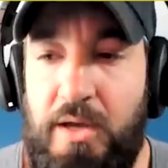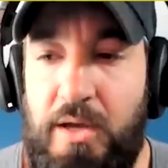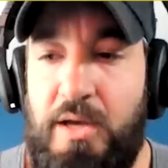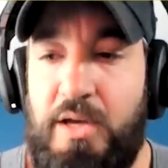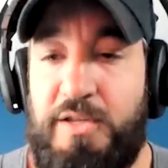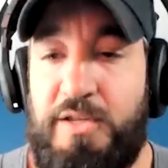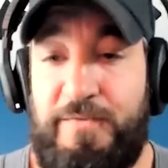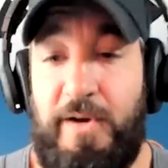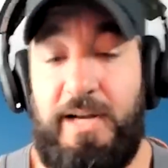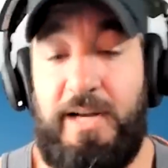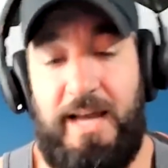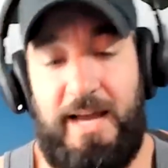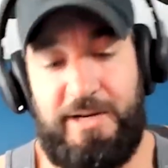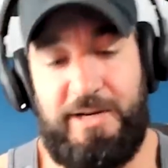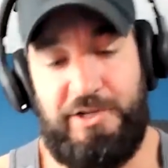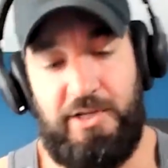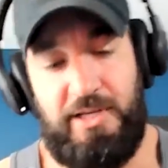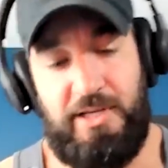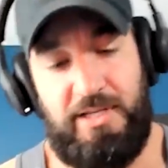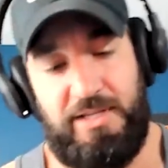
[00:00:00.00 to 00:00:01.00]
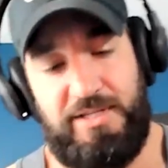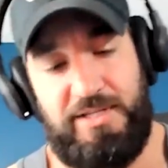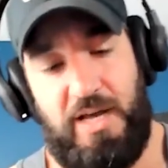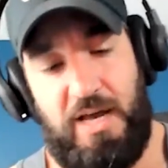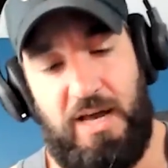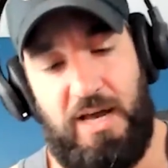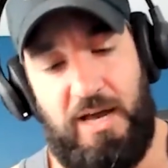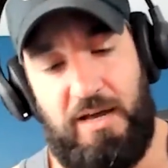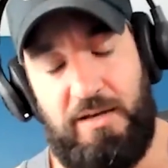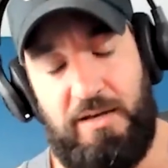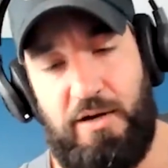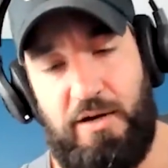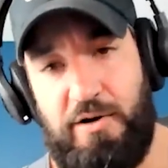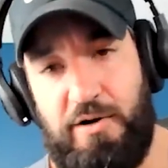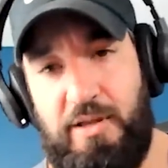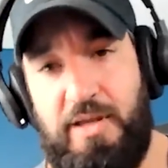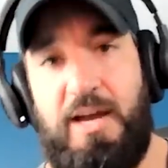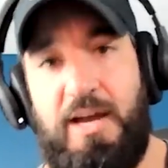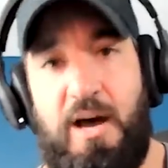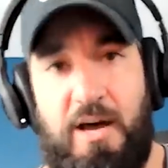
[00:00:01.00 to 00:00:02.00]
it's funny actually. This uh,
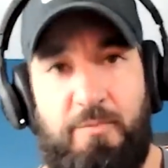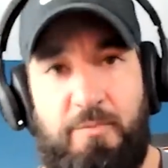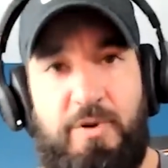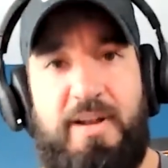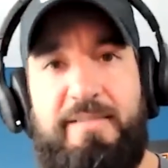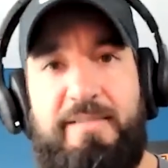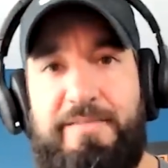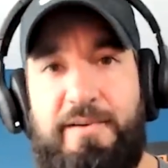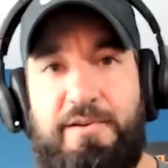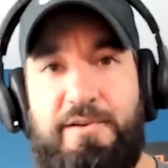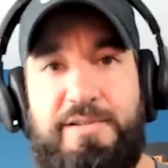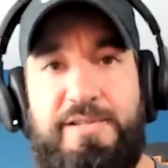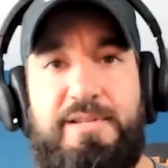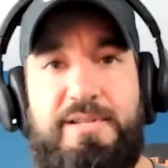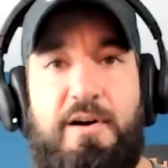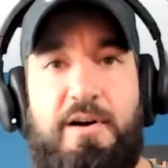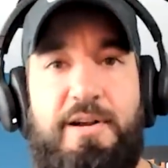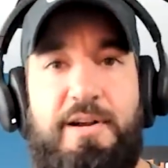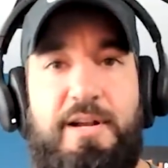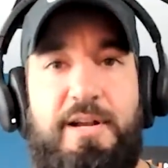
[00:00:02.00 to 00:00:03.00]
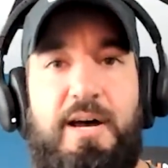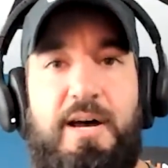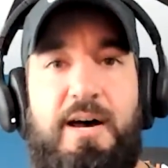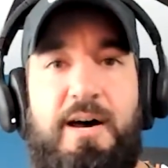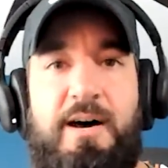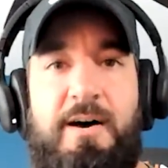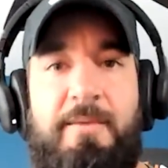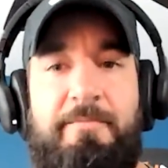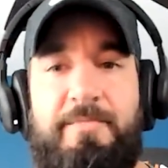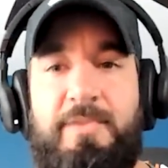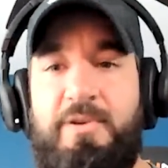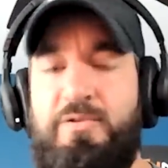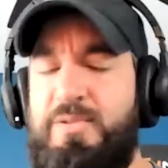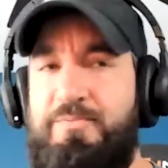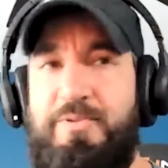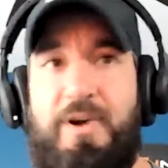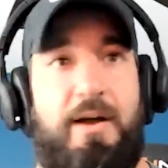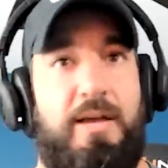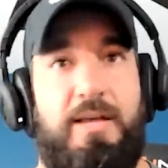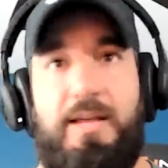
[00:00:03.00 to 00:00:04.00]
early on when I first started, um, it was
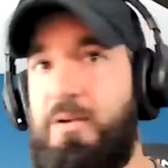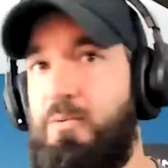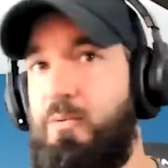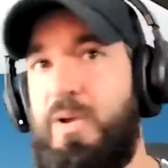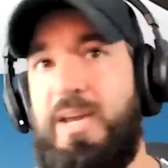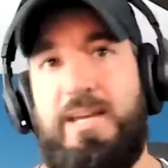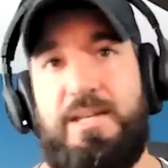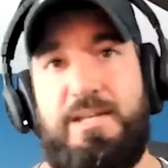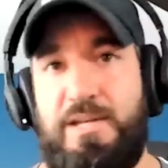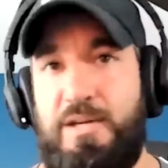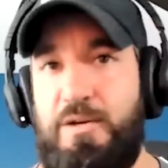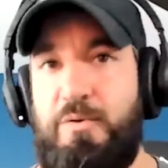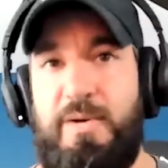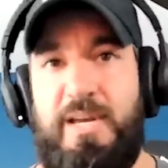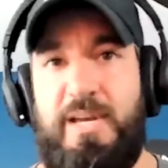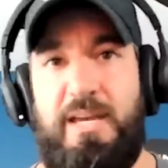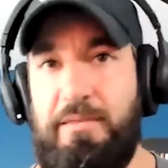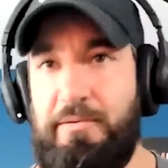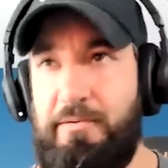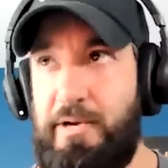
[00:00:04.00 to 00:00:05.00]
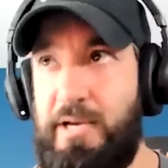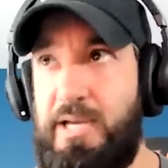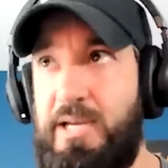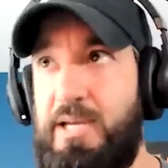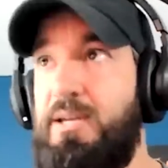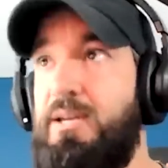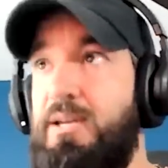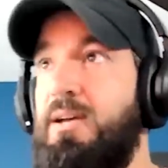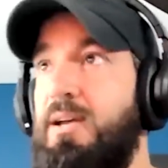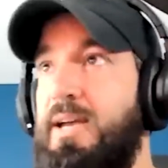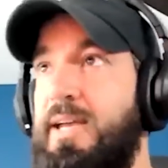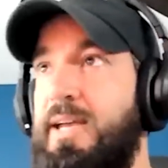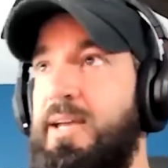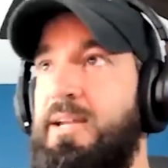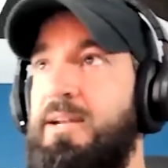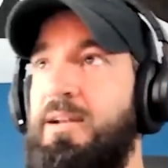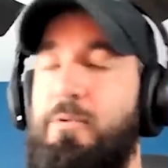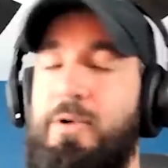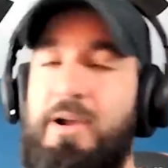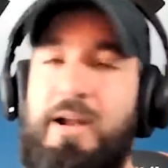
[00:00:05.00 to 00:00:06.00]
probably like week two, week three
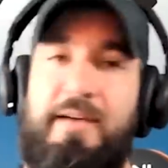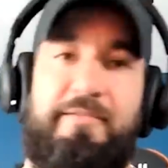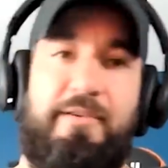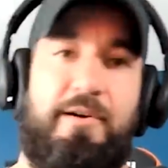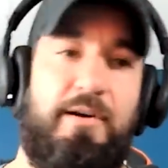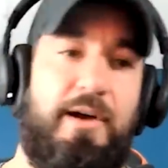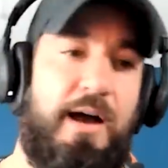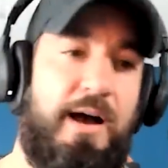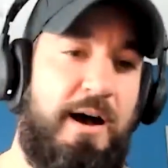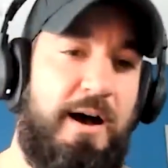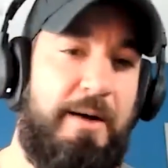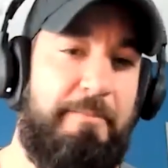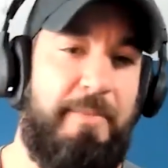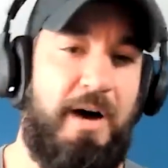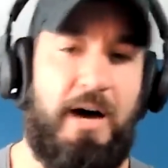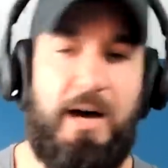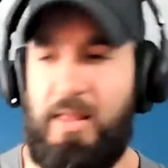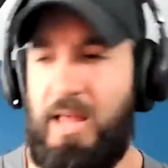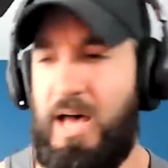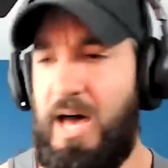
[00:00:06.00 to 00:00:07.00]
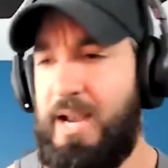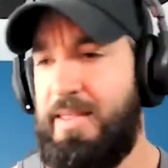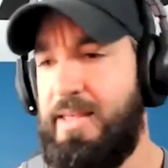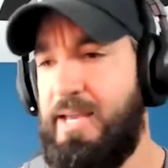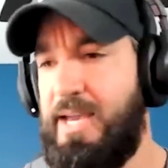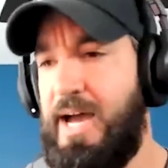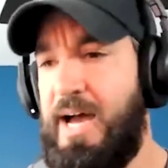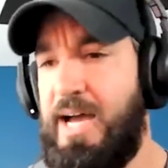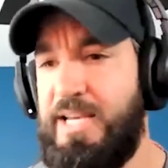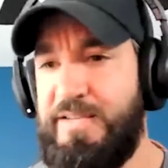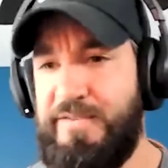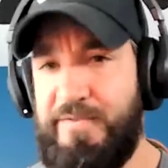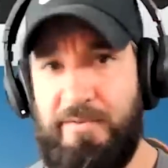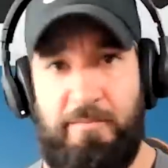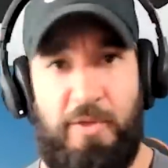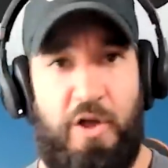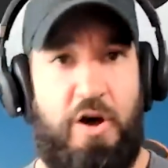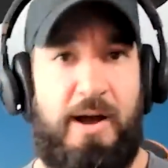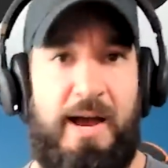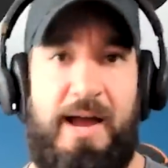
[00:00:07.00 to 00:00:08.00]
in or whatever. Um, a lot of the guys
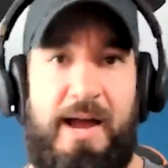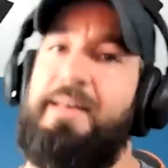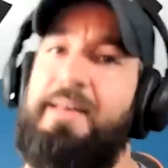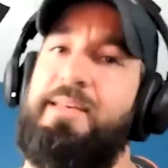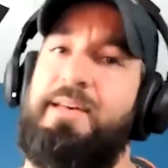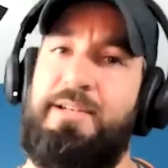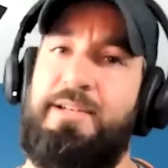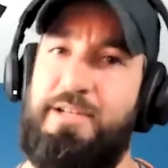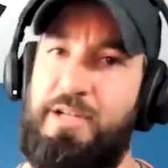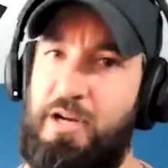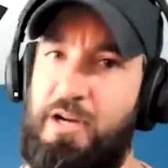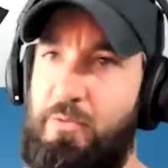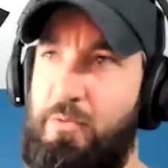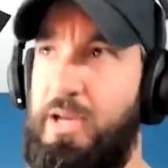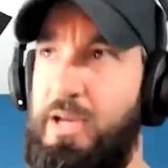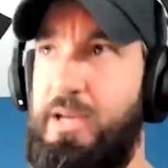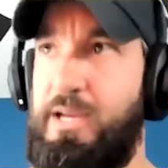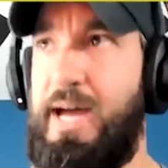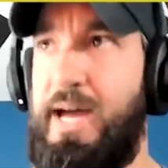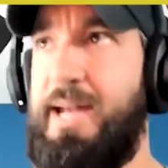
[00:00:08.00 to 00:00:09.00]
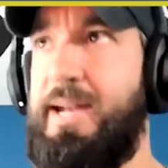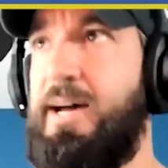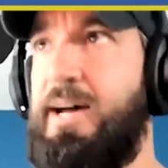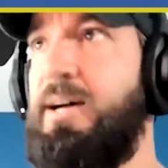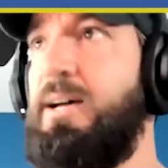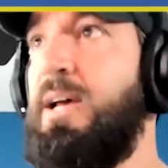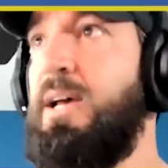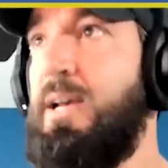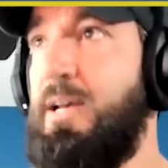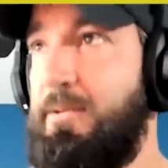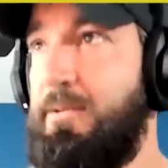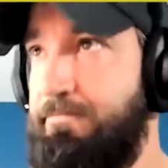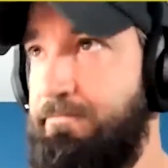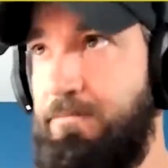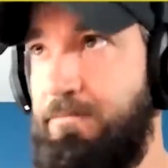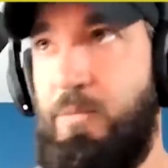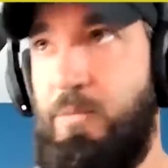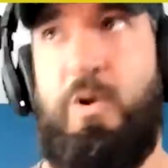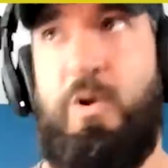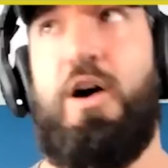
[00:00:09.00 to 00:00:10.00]
from Long Island, you know, we kind of
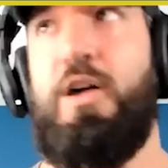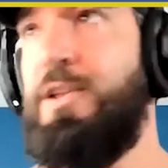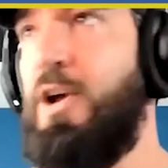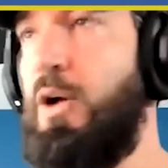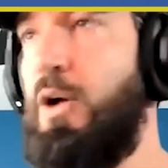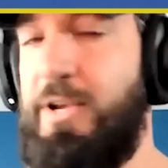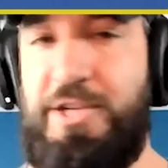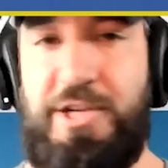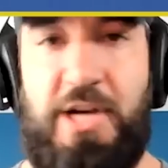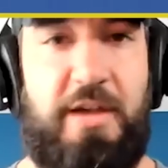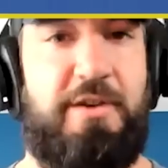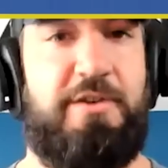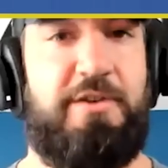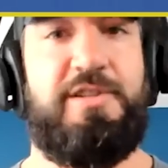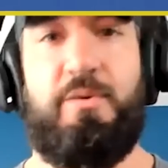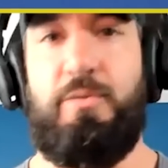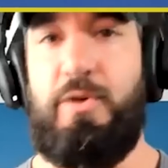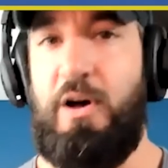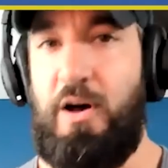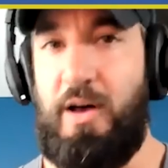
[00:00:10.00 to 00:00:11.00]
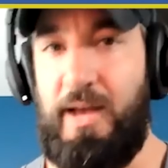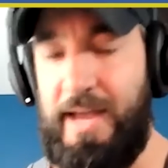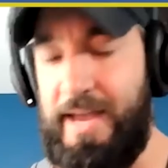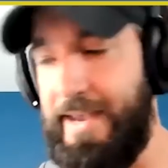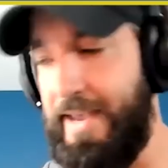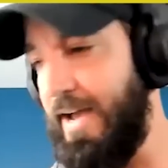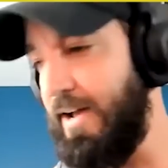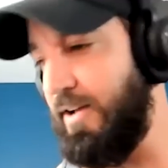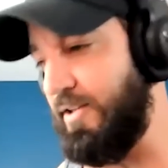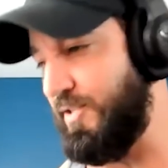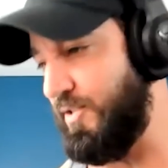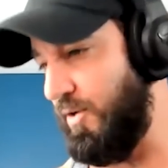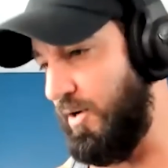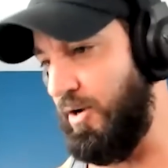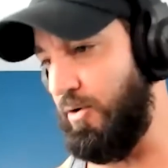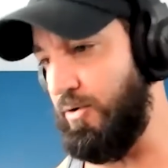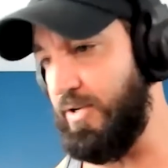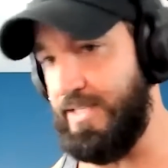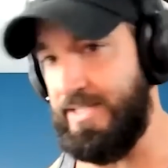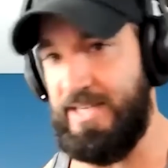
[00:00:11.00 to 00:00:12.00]
we all know each other, so we all hang out. So I'd
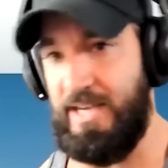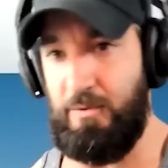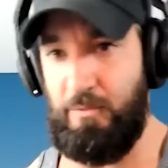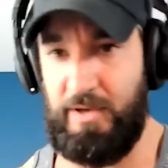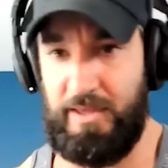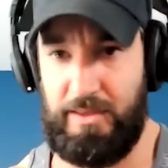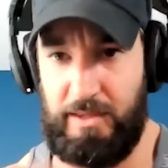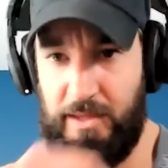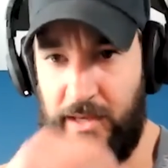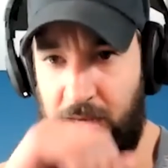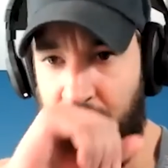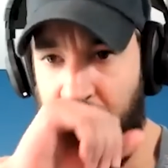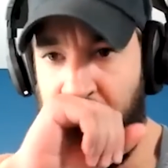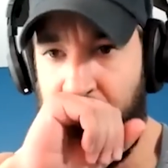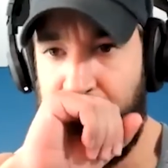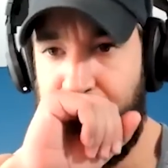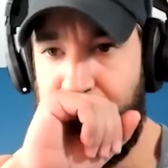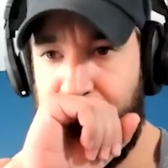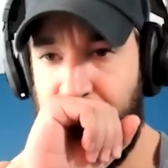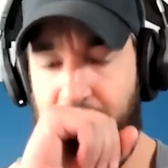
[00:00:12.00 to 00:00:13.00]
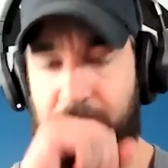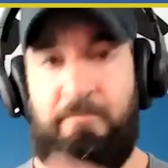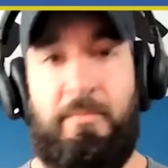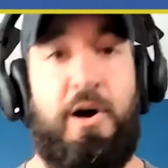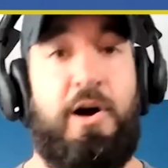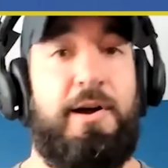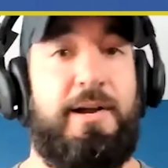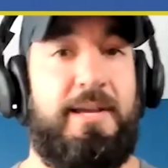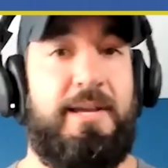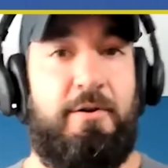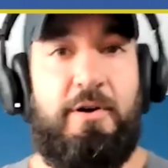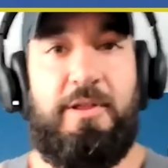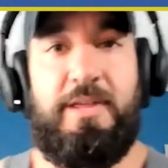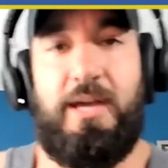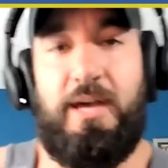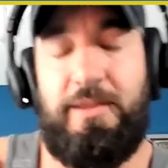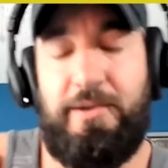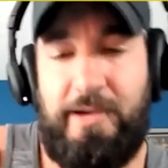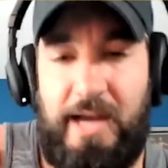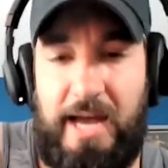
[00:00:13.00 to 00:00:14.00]
always sit with Mark and all the
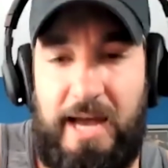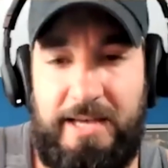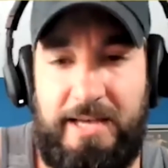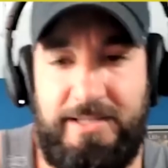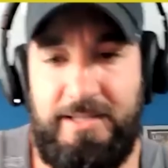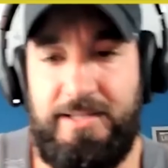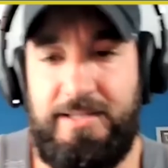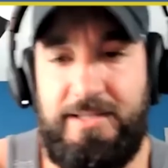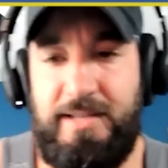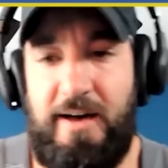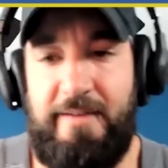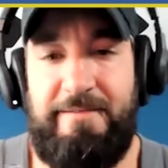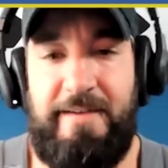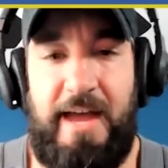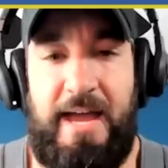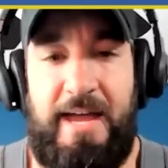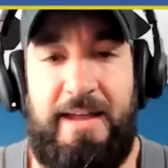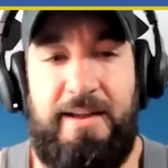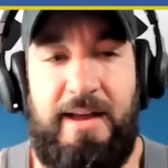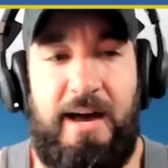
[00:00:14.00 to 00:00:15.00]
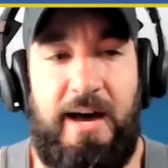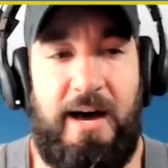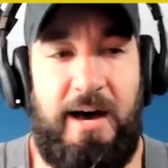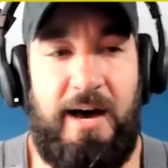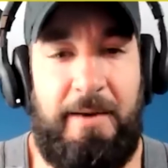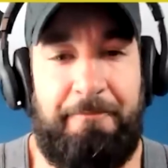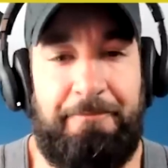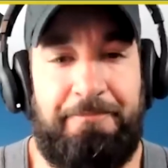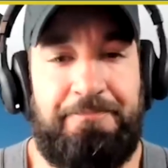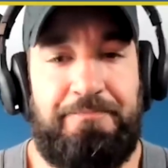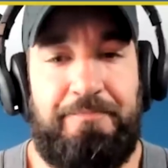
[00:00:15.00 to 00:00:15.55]
other guys and stuff, and um,